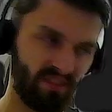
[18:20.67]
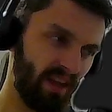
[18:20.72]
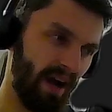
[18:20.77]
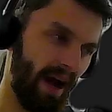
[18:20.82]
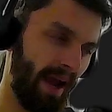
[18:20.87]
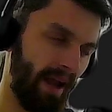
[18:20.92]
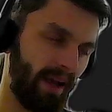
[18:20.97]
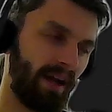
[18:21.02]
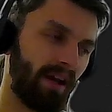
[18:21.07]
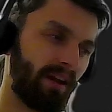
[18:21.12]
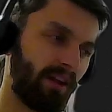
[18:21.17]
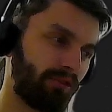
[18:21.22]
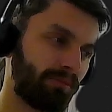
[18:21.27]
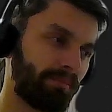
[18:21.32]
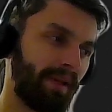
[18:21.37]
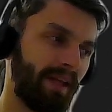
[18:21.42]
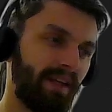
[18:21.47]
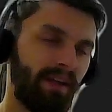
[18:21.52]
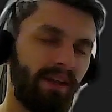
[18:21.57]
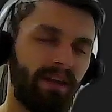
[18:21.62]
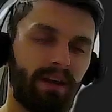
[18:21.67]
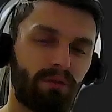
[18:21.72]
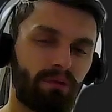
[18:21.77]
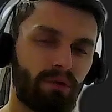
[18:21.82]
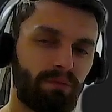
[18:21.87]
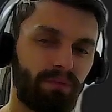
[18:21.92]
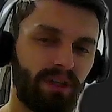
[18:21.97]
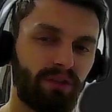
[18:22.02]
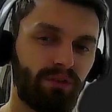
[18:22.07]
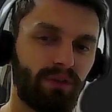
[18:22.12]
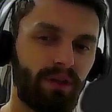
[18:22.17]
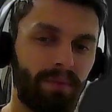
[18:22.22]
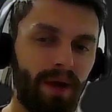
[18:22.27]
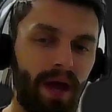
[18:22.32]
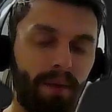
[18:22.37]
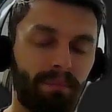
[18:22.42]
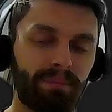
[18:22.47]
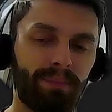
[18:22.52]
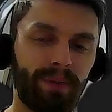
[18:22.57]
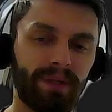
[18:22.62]
I'm gonna explain it here when we do the
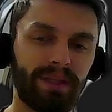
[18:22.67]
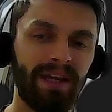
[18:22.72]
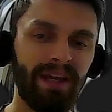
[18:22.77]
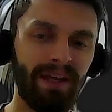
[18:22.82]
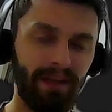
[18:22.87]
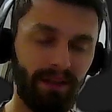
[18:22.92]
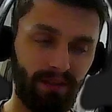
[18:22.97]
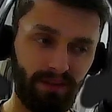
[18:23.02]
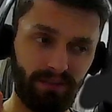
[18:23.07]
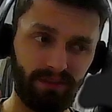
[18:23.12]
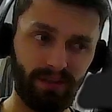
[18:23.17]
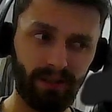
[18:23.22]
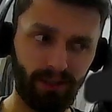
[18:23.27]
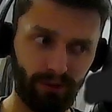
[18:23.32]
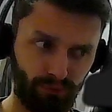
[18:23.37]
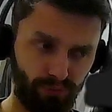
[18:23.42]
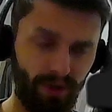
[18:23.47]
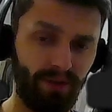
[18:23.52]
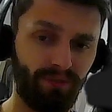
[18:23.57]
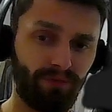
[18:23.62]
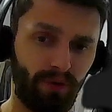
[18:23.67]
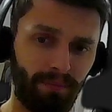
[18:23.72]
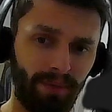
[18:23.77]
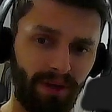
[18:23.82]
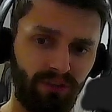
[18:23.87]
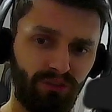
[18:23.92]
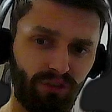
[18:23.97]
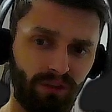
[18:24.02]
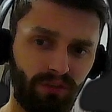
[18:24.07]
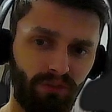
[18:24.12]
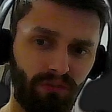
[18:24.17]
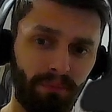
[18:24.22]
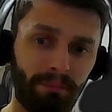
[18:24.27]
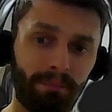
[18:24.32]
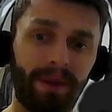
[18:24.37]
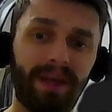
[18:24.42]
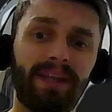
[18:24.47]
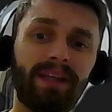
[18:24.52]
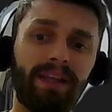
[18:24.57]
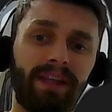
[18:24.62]
map, but these are the 3 informations
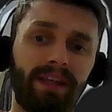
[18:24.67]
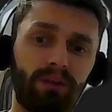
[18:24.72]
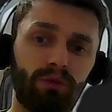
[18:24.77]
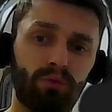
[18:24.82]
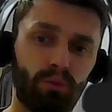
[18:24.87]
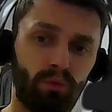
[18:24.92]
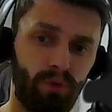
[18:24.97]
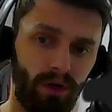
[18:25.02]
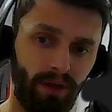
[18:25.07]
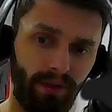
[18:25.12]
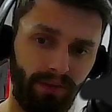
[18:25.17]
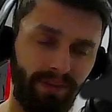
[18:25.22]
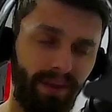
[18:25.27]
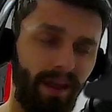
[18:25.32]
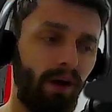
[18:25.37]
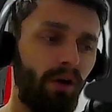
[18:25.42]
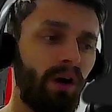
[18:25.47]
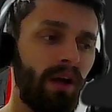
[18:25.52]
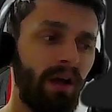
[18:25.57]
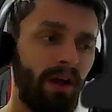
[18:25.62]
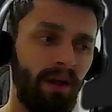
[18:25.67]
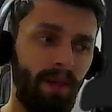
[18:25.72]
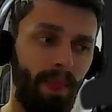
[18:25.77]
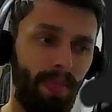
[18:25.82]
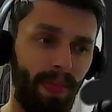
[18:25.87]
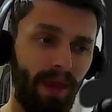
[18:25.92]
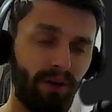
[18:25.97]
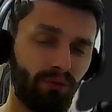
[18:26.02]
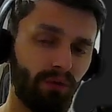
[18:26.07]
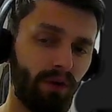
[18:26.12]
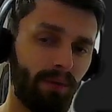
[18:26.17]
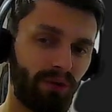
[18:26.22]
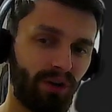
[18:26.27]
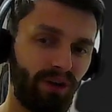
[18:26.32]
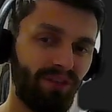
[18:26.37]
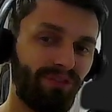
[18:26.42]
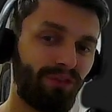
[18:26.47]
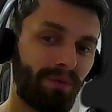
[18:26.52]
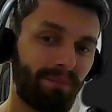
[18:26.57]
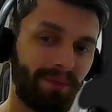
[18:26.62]
mainly you want. Now, there's one more
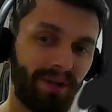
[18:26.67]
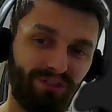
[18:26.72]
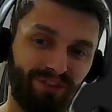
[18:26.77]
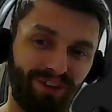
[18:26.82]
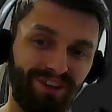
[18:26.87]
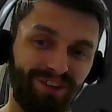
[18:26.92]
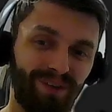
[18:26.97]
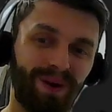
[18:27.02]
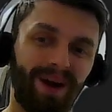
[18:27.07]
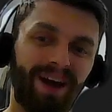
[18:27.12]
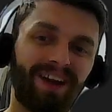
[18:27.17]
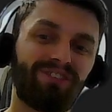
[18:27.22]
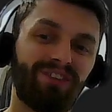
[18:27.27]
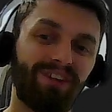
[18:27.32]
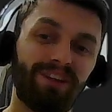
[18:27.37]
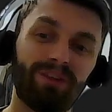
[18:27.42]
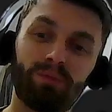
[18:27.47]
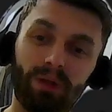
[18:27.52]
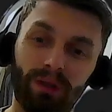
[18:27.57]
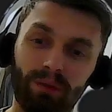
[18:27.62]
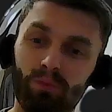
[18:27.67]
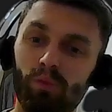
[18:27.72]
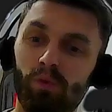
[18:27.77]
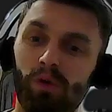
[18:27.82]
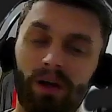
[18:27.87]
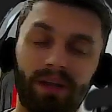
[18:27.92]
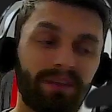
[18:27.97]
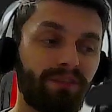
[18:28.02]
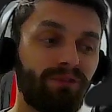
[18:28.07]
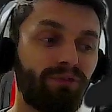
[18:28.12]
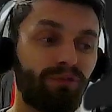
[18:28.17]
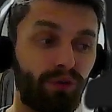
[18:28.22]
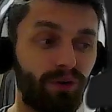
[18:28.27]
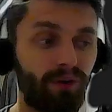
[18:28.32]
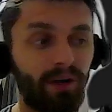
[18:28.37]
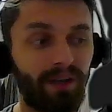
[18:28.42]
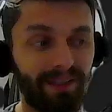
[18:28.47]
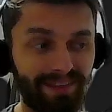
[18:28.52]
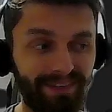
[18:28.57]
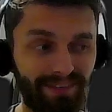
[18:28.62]
information you actually will want
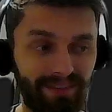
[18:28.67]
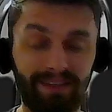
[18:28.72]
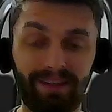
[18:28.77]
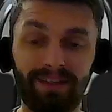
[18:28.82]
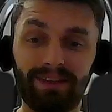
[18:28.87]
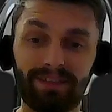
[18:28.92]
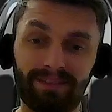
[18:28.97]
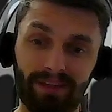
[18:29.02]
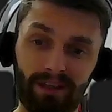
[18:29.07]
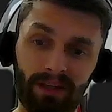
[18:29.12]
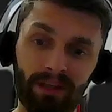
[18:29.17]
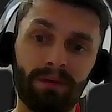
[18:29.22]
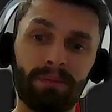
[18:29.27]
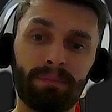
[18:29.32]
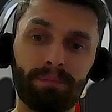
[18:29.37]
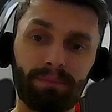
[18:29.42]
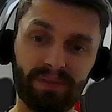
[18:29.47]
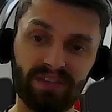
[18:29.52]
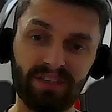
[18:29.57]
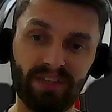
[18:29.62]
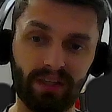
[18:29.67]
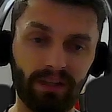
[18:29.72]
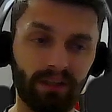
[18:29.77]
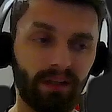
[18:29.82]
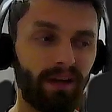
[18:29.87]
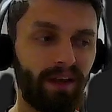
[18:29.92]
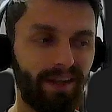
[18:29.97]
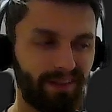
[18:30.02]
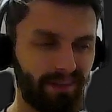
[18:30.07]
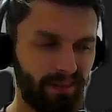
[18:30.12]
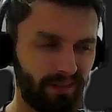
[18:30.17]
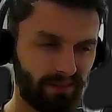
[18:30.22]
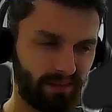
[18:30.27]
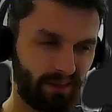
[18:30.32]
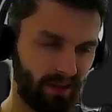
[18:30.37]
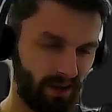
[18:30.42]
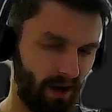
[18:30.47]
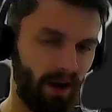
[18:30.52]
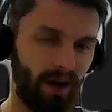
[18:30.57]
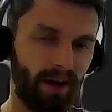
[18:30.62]
for these in particular, in these
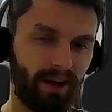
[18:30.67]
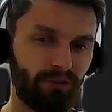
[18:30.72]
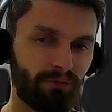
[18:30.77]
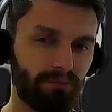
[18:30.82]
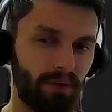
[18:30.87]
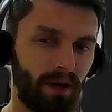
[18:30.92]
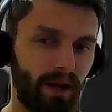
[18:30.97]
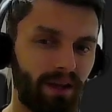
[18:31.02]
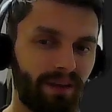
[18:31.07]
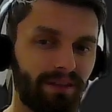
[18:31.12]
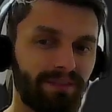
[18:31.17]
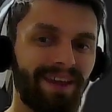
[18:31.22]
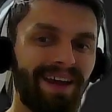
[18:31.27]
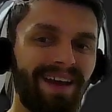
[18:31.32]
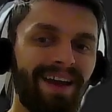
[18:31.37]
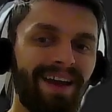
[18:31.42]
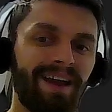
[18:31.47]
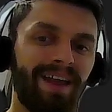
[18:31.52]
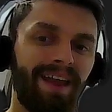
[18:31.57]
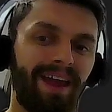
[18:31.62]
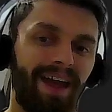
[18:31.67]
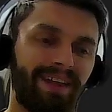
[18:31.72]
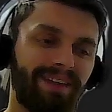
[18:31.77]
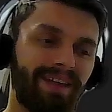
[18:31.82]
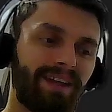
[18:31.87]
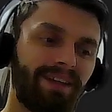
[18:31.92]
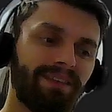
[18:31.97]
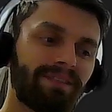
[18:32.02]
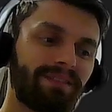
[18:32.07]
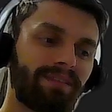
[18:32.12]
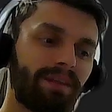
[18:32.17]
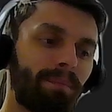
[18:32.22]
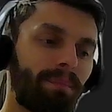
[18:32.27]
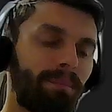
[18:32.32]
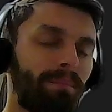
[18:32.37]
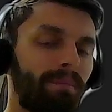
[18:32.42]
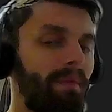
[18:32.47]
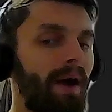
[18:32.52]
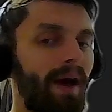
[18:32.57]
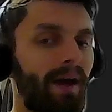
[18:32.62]
kind of bodies, and that is the
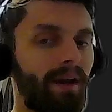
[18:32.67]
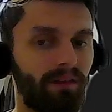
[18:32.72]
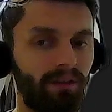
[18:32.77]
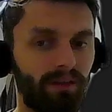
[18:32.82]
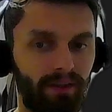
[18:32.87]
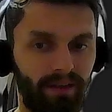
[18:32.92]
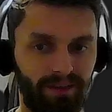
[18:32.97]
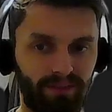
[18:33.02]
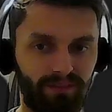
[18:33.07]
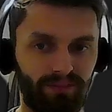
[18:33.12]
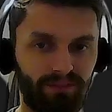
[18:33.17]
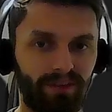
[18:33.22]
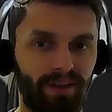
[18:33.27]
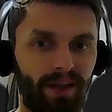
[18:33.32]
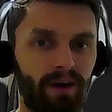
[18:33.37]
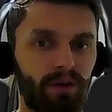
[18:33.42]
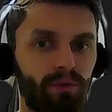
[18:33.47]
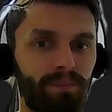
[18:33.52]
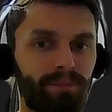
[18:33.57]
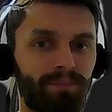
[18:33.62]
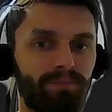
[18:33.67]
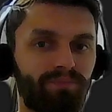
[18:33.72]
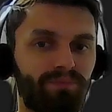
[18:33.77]
metalness. Now,